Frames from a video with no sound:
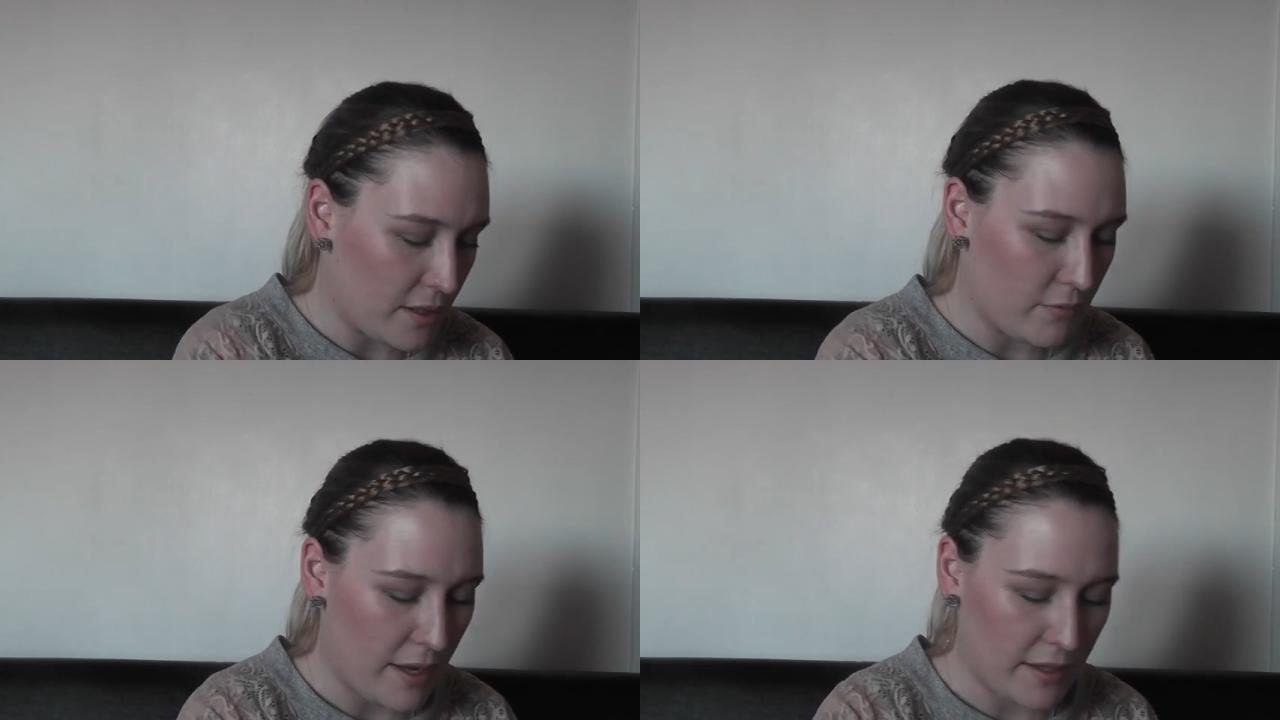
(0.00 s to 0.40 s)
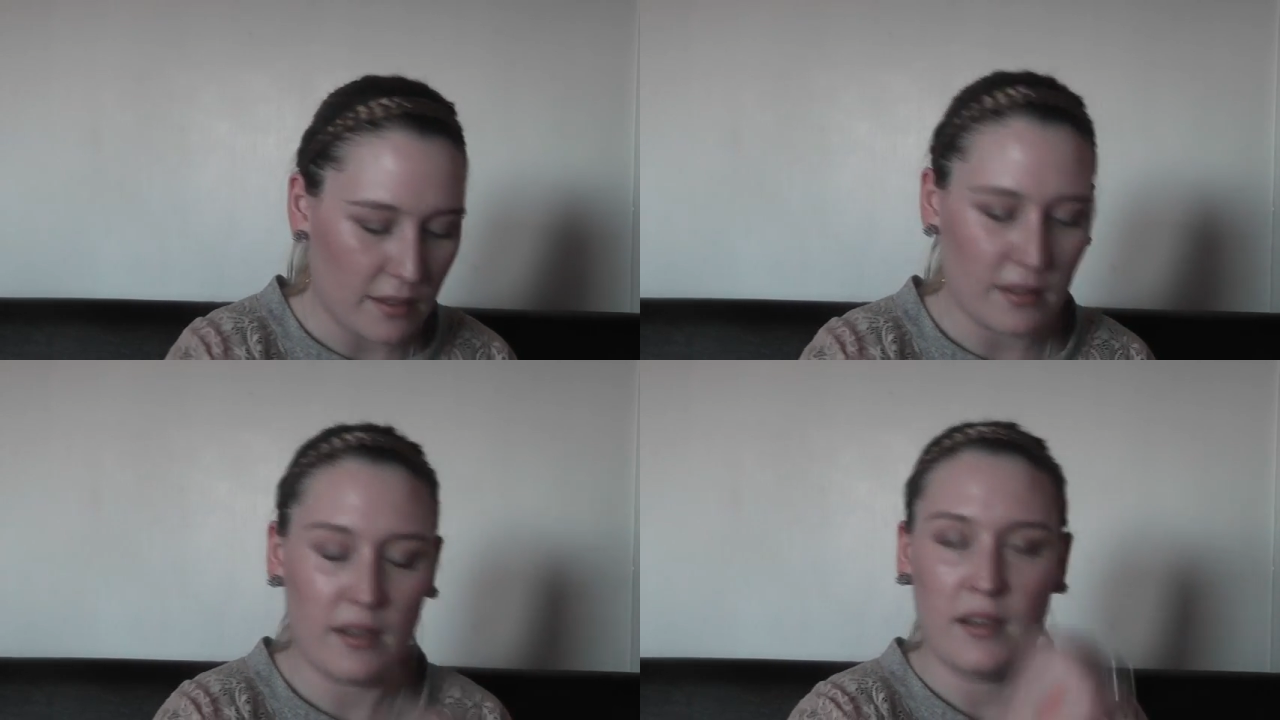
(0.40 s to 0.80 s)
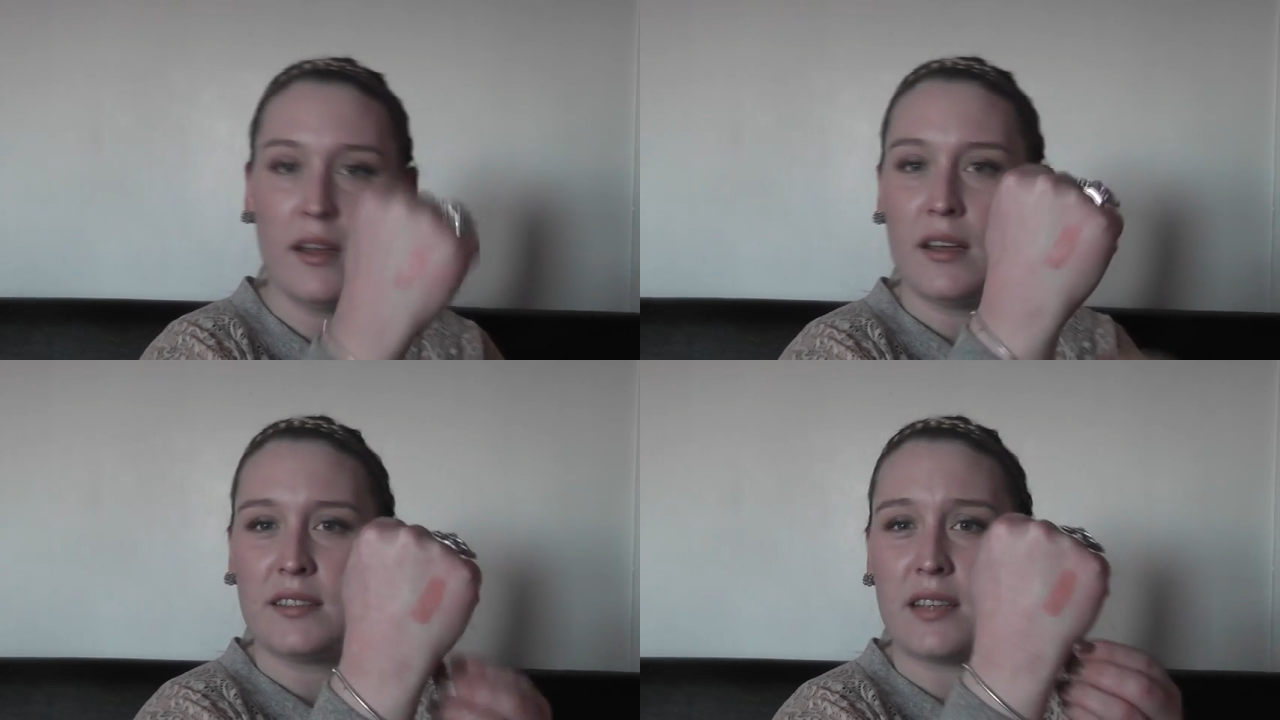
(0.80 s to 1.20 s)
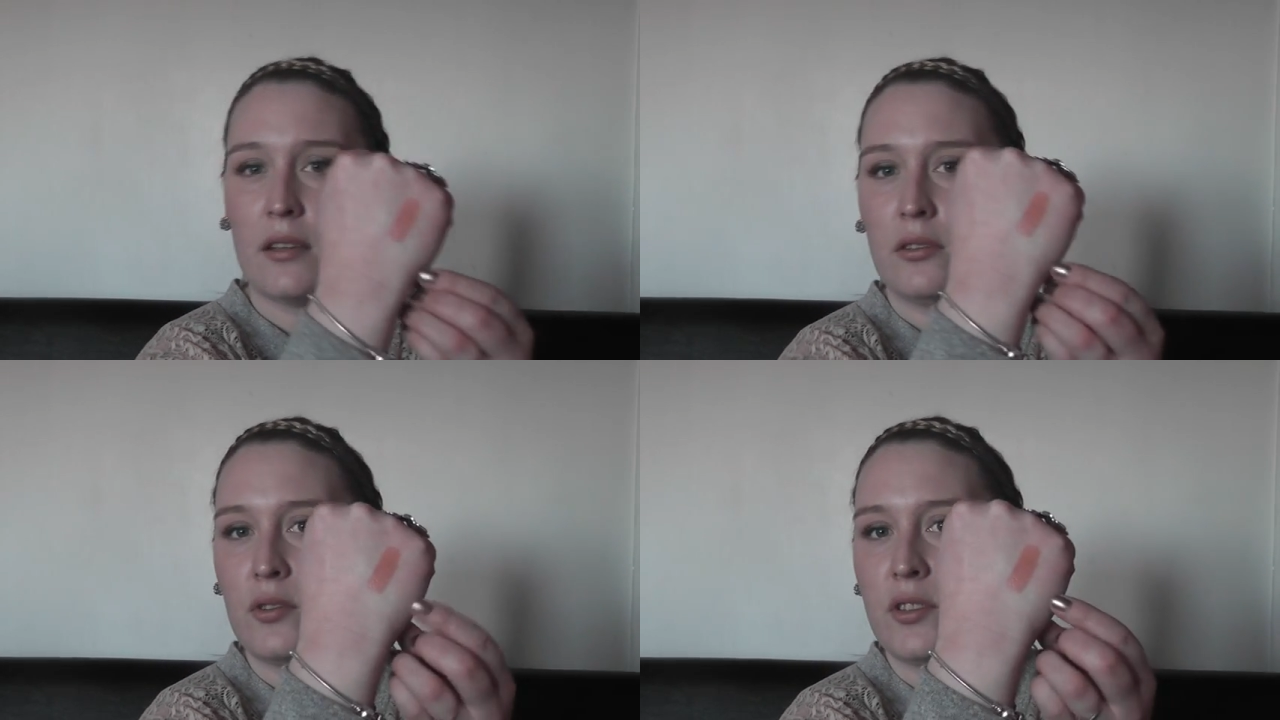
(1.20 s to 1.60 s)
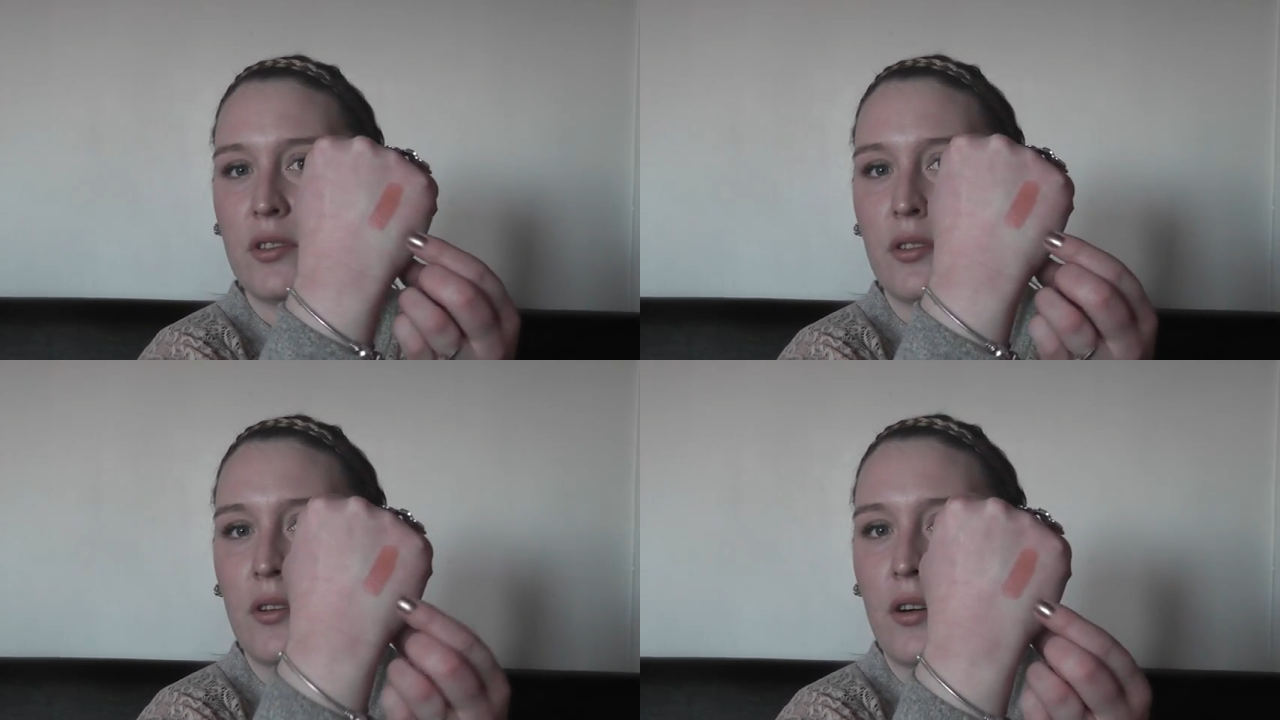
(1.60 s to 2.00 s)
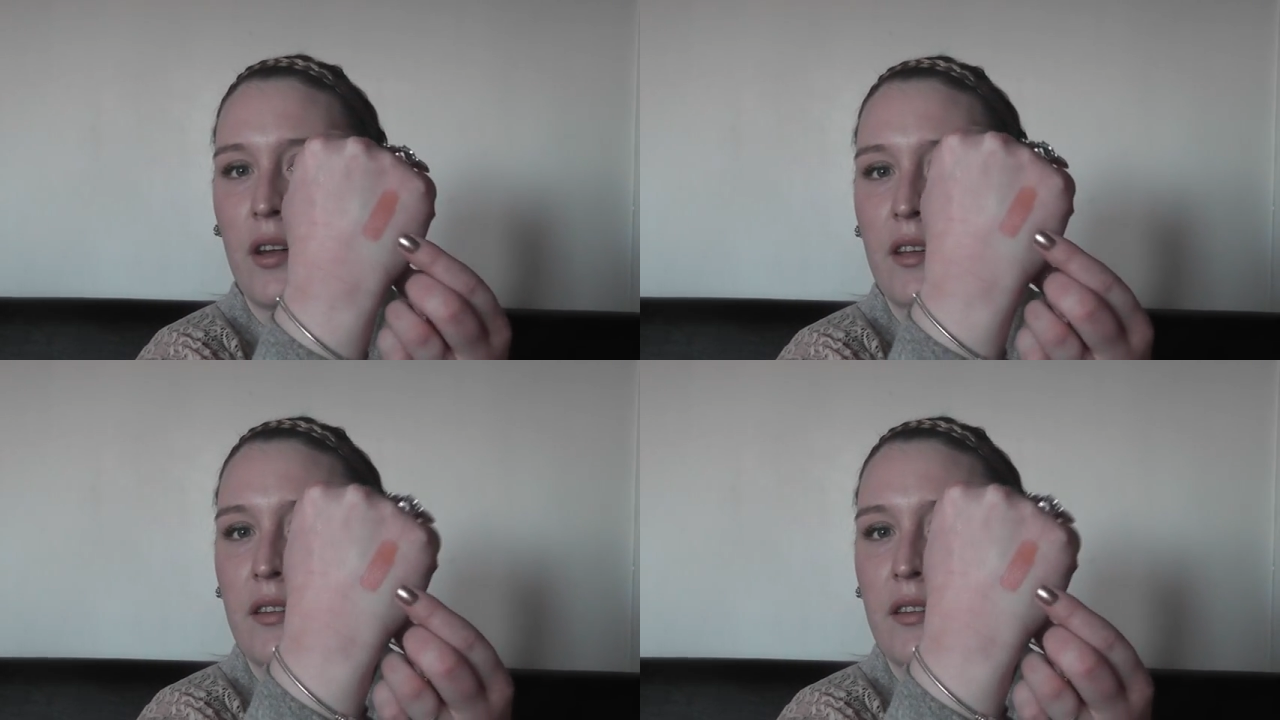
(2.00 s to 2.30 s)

than a regular, say a luster or